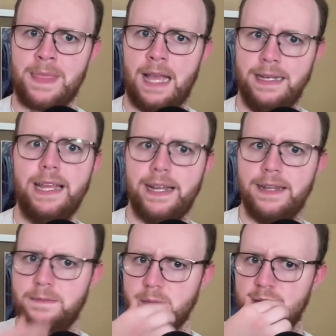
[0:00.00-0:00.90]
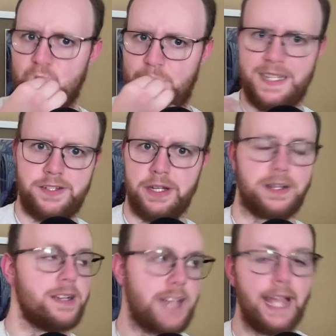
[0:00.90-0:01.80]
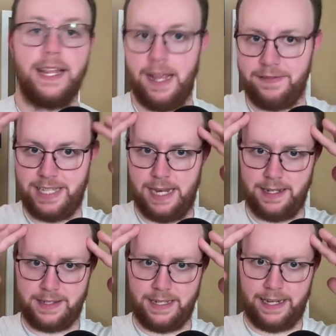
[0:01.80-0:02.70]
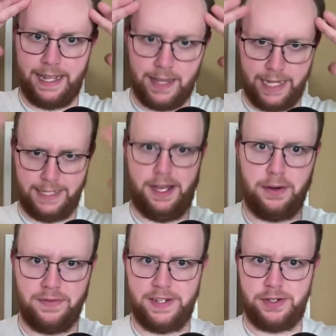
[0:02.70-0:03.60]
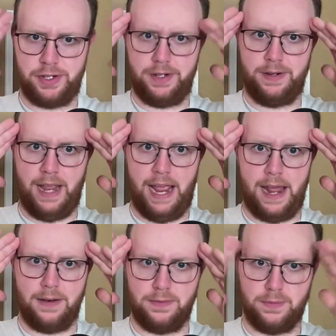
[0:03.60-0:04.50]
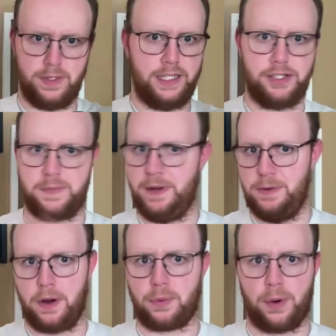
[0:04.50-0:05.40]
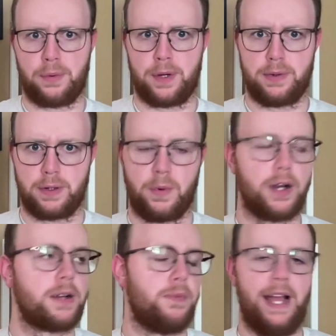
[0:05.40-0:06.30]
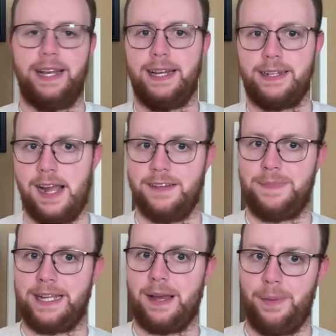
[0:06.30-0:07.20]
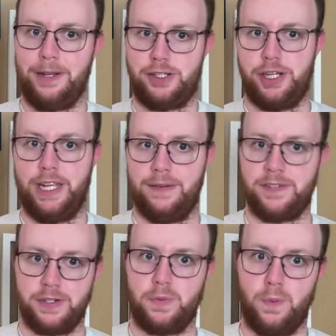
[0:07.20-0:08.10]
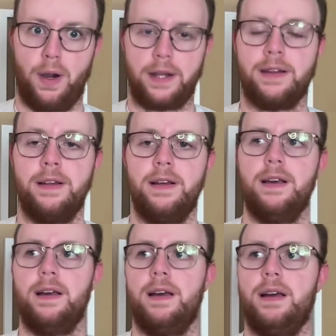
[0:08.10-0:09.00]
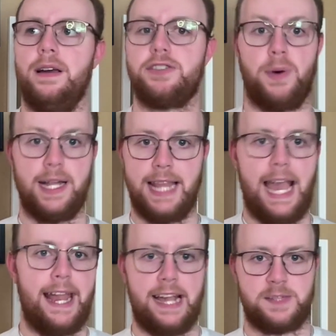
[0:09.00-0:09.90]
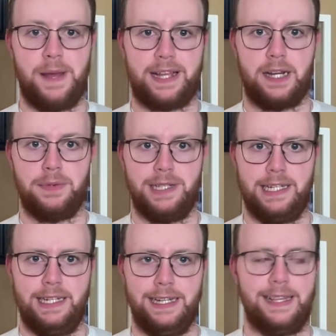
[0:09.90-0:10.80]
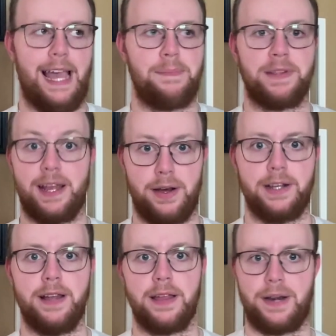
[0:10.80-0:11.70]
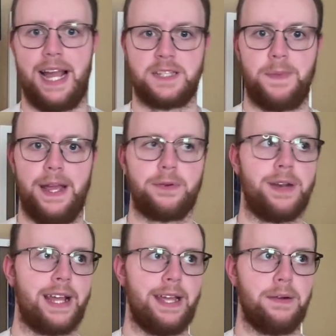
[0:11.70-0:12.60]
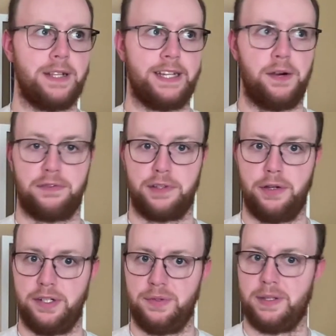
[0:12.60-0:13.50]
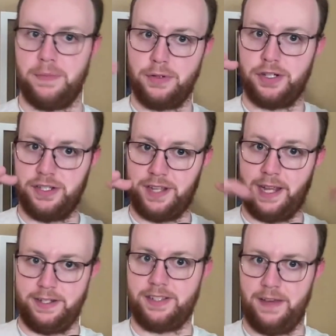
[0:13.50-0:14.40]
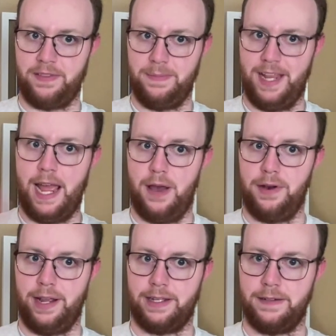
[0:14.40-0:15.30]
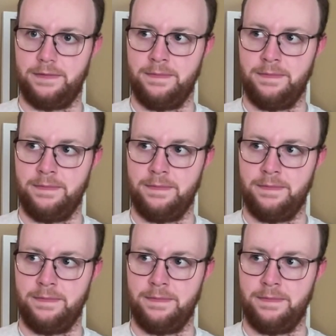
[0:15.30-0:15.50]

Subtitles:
needed this year, because I can have a tendency to get like tunnel vision and really just be work, right? And kind of become a machine of just work. So on that aspect, I really needed that. But then on another aspect, when I get really overloaded with emotions, I can stuff them down. I can,